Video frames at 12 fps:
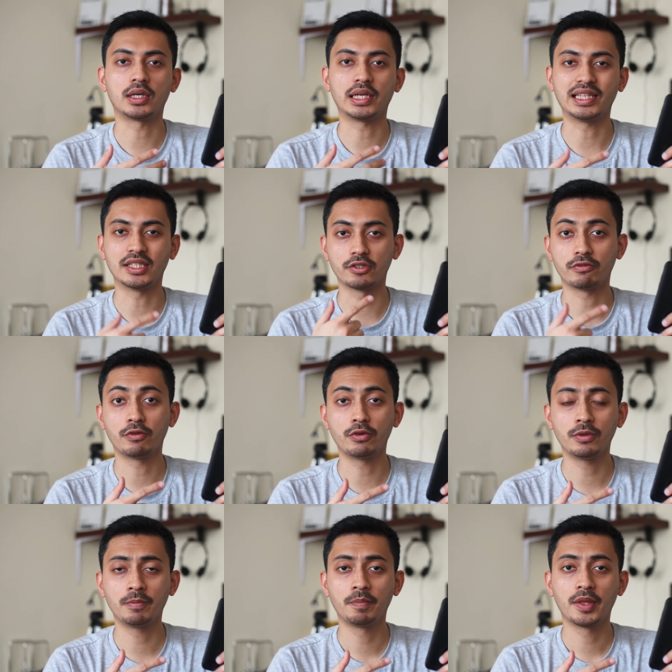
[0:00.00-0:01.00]
in this
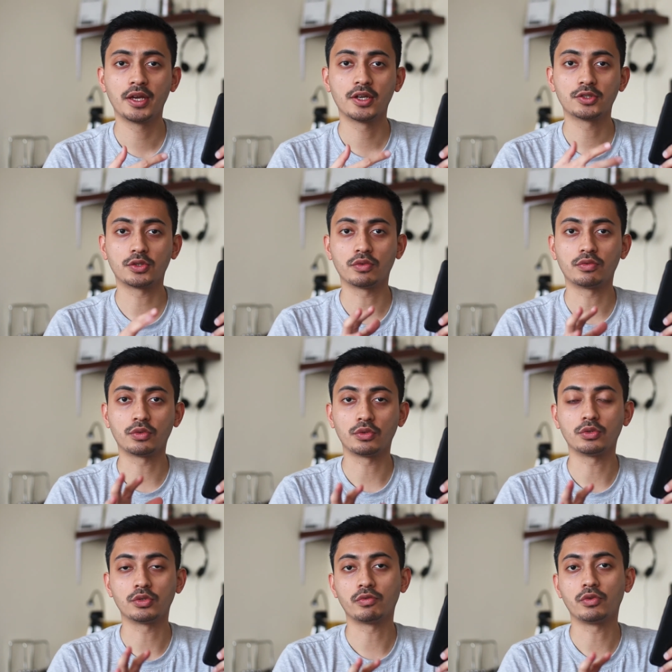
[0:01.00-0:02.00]
phone. So for
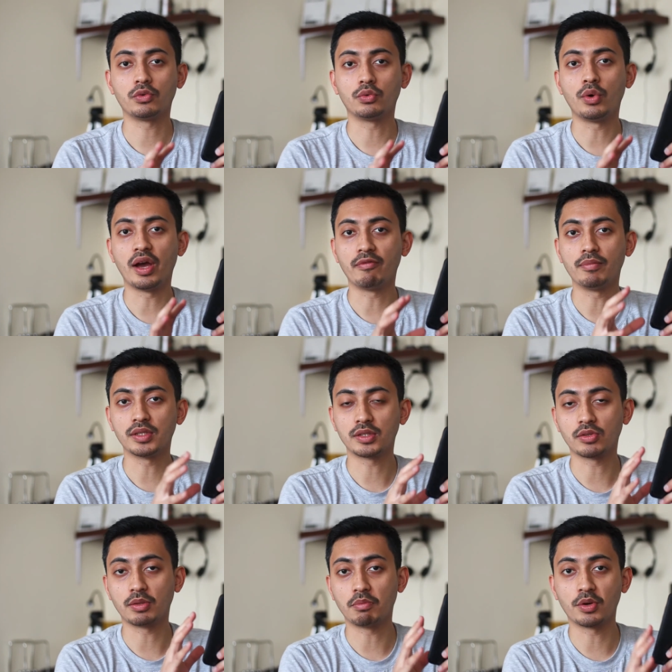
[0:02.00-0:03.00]
those of you who have missed
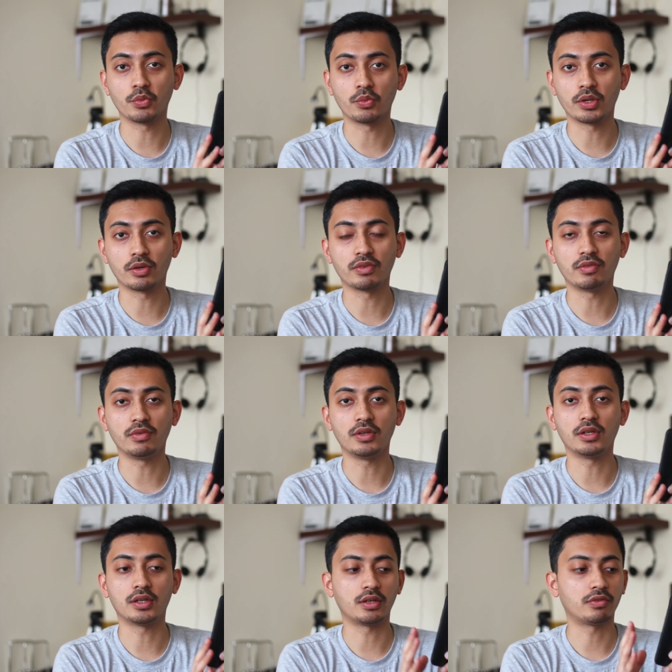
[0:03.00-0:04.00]
out the part one of
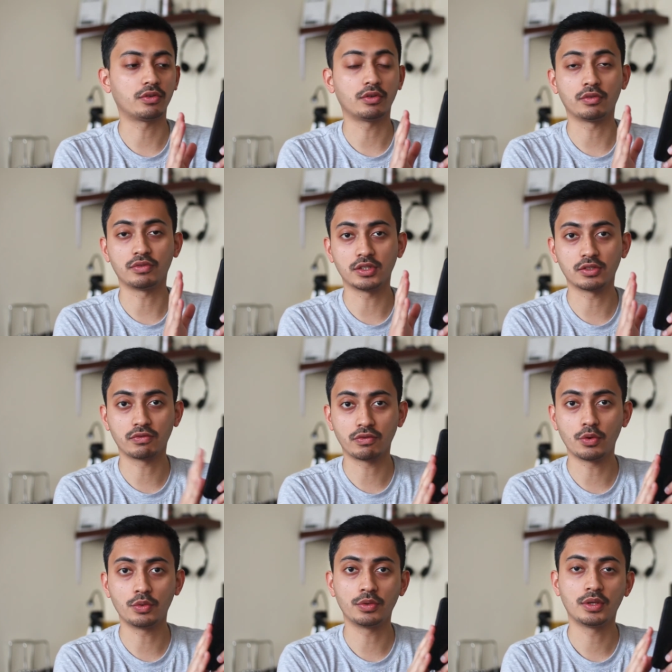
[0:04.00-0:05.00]
the of this
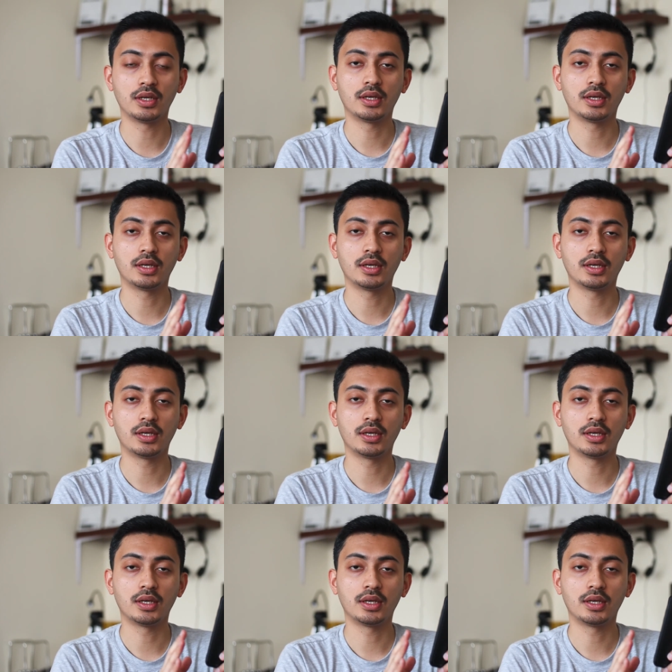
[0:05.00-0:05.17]
phone,